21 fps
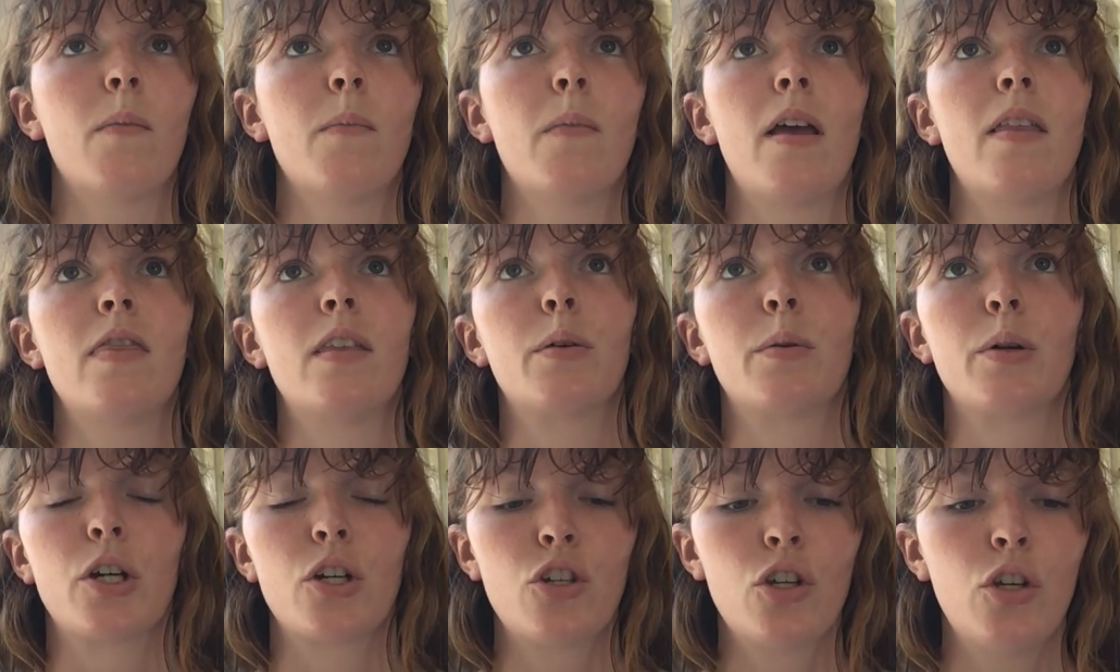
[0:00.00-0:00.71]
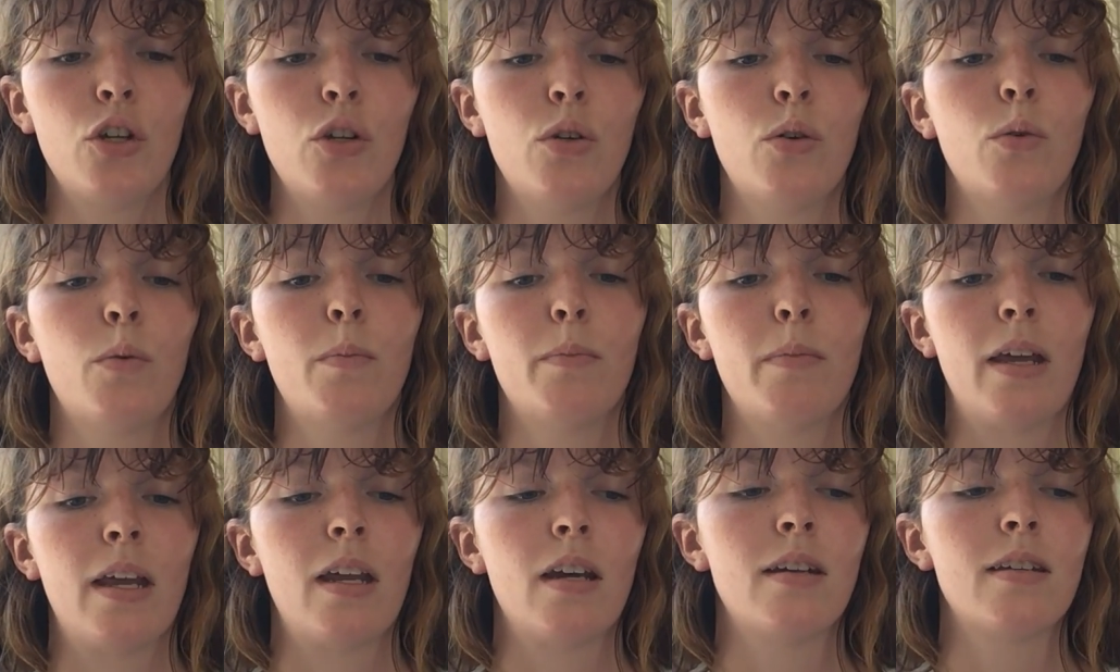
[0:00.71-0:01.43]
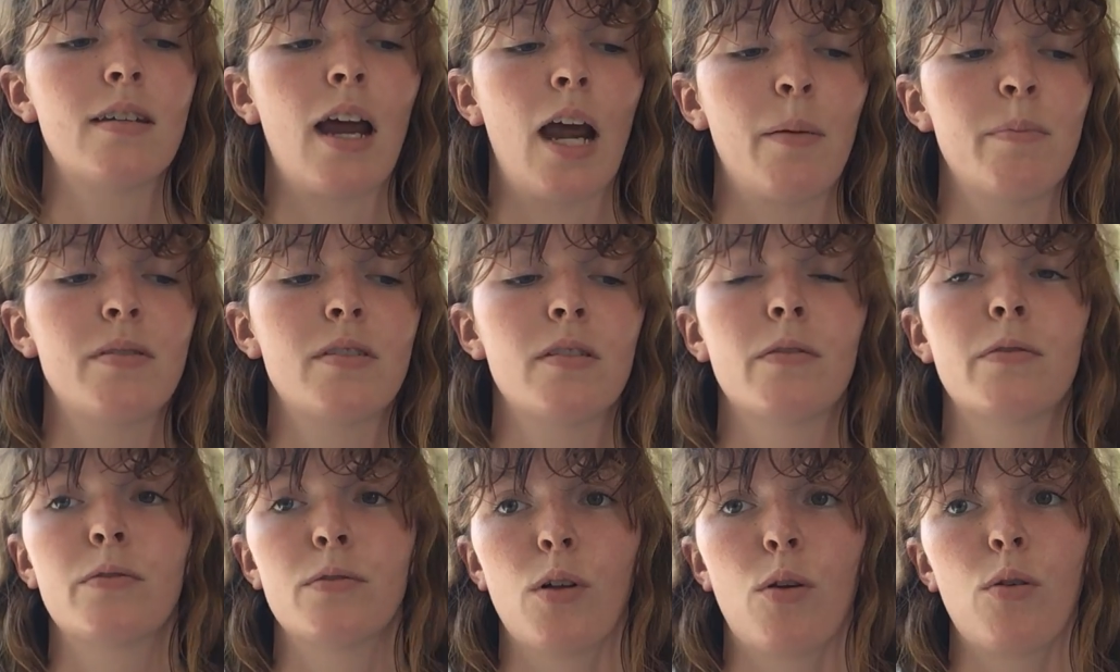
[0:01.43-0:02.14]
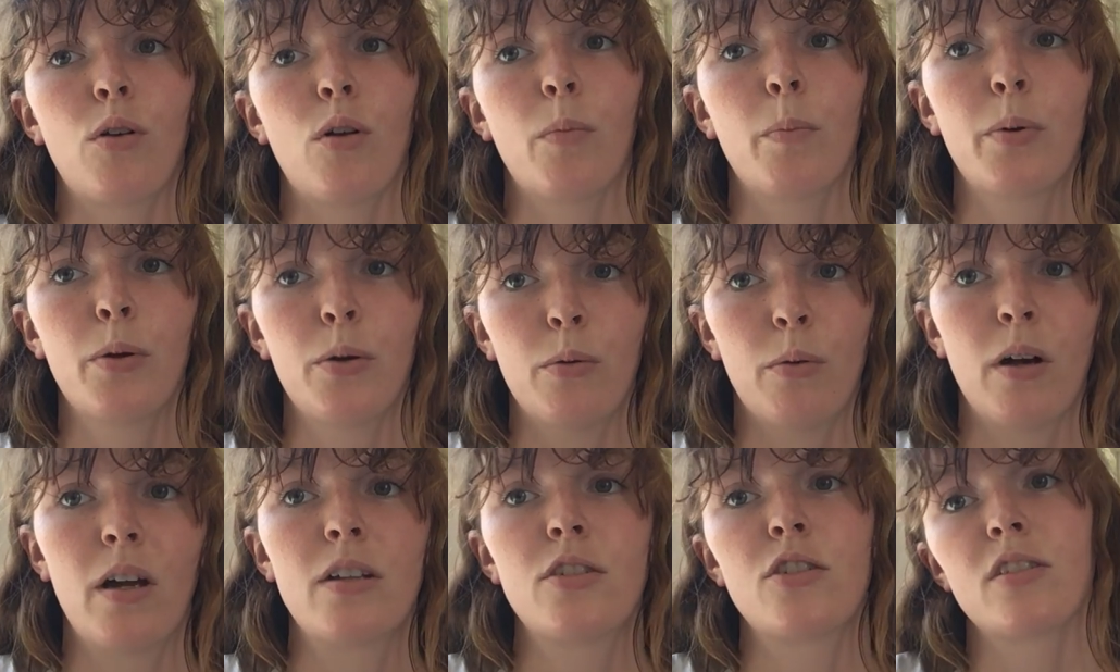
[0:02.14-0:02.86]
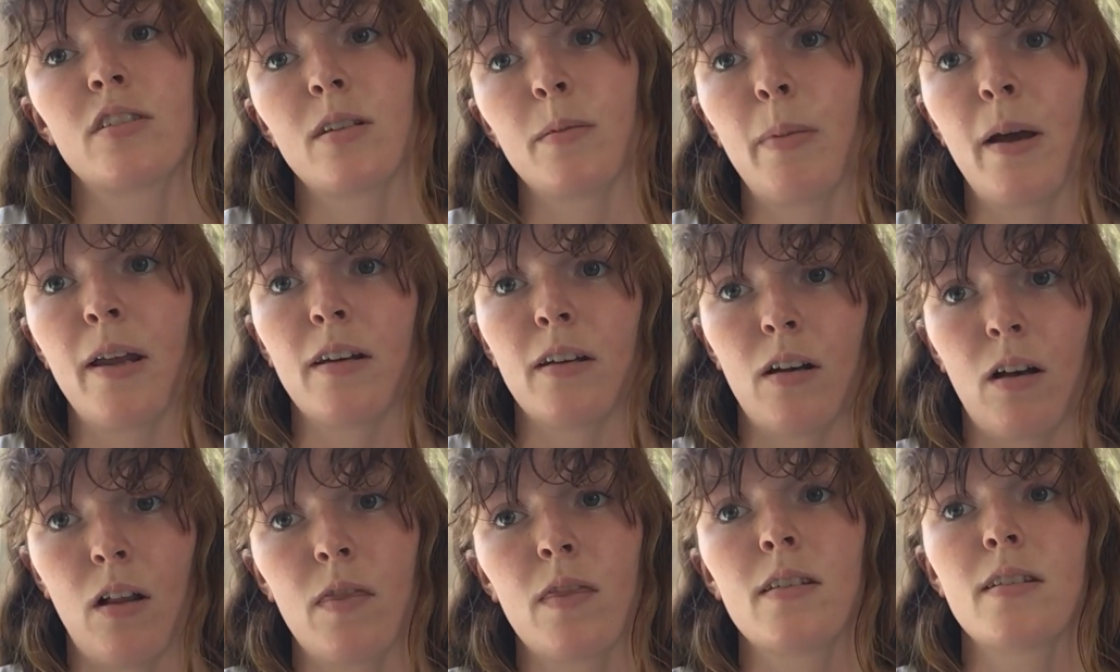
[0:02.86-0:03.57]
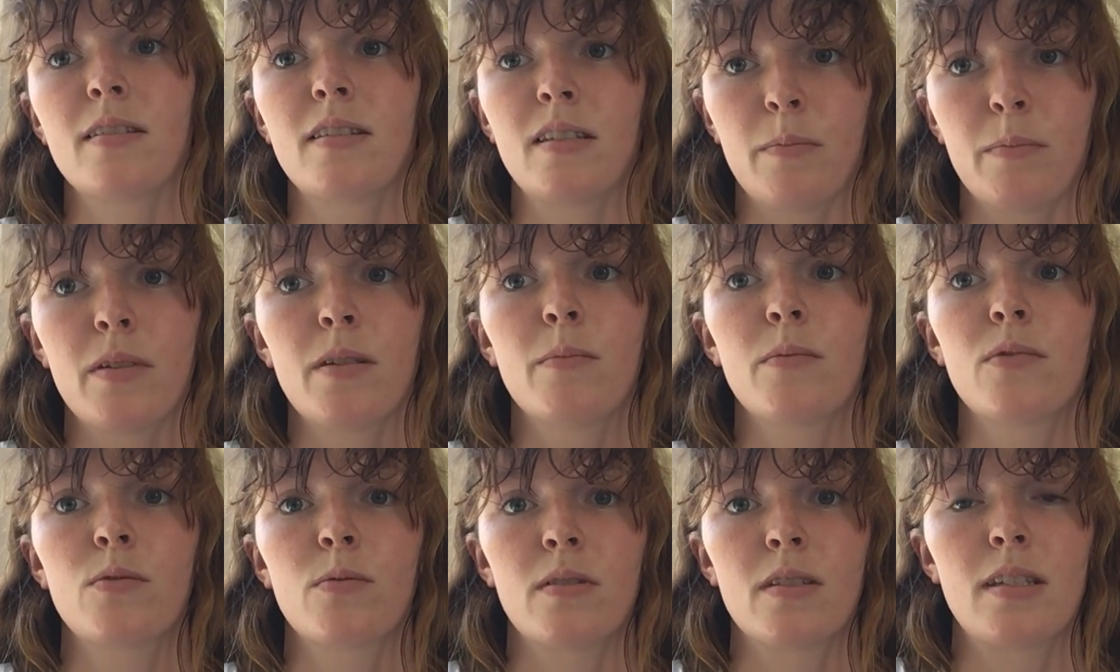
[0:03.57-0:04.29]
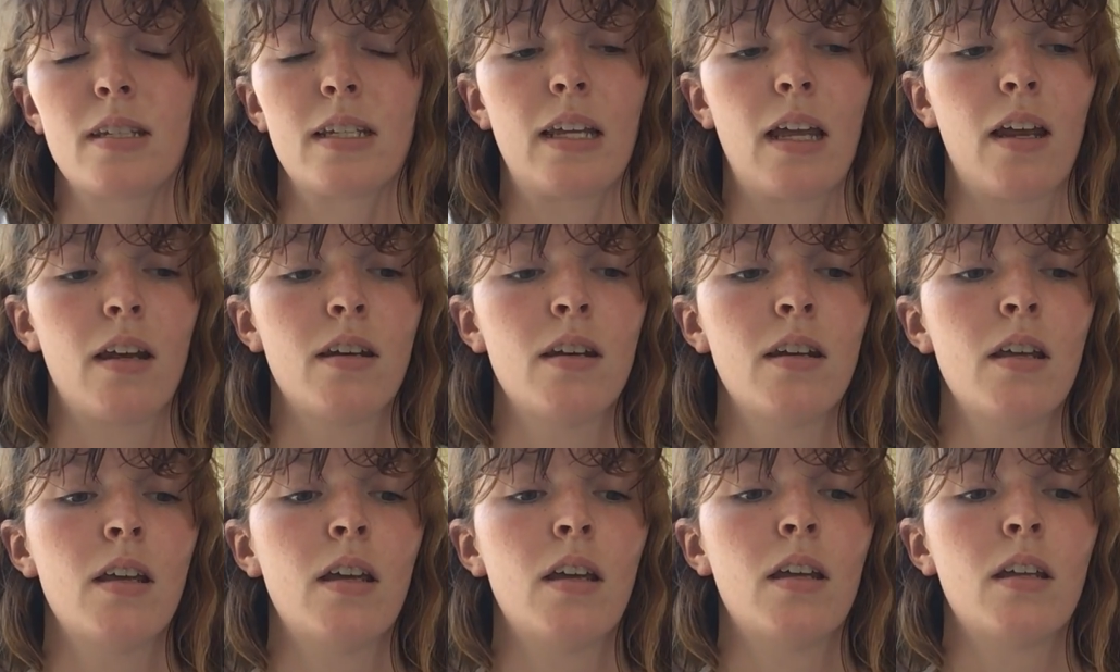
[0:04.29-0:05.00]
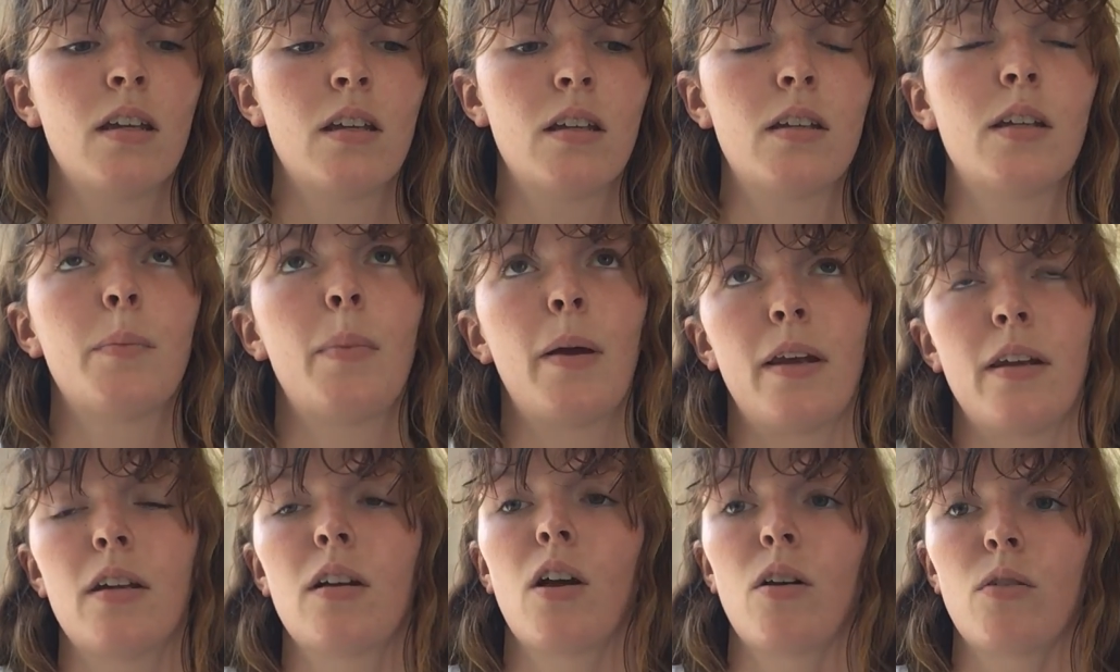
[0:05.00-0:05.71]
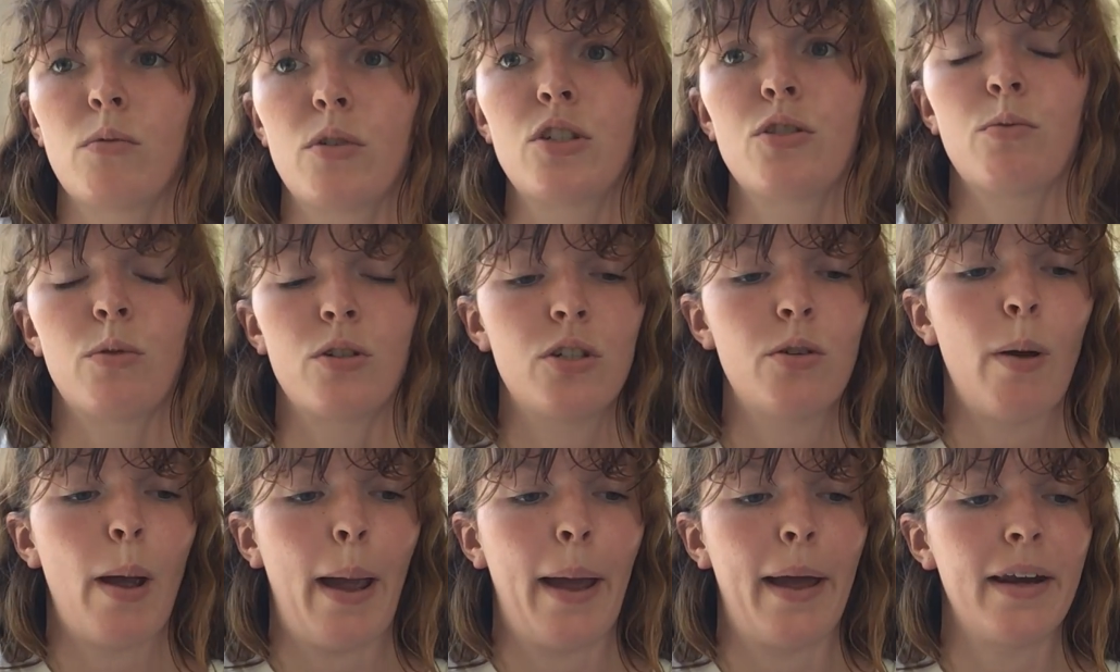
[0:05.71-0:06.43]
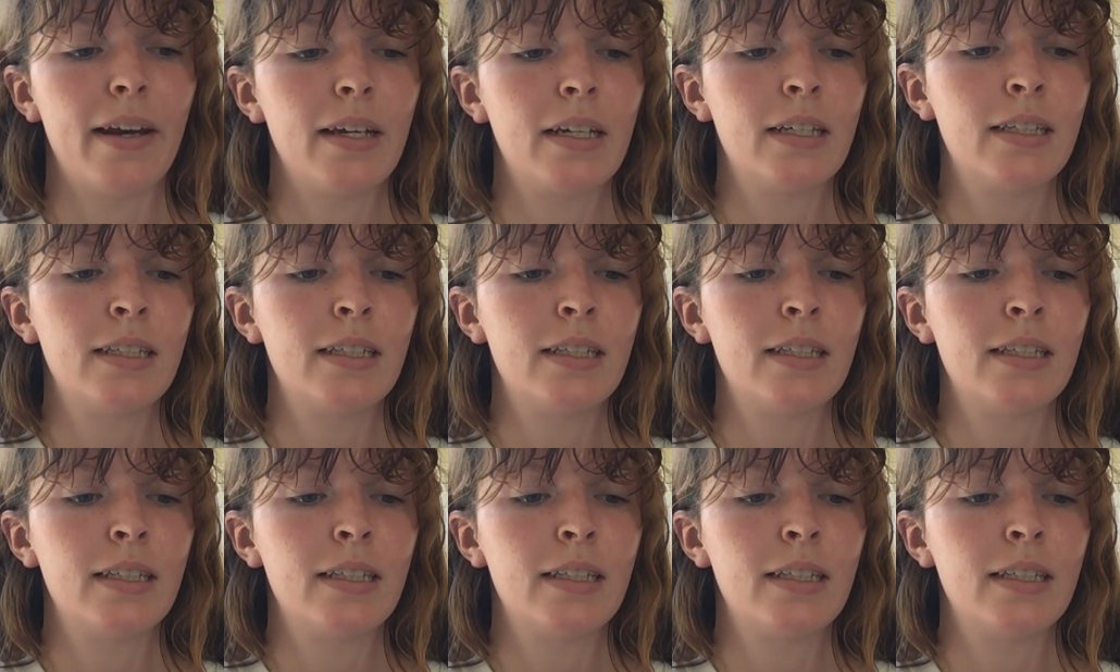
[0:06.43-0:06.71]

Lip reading: and there were 2 main types of local pua, just depended on the symptoms once again, depending on which one you had.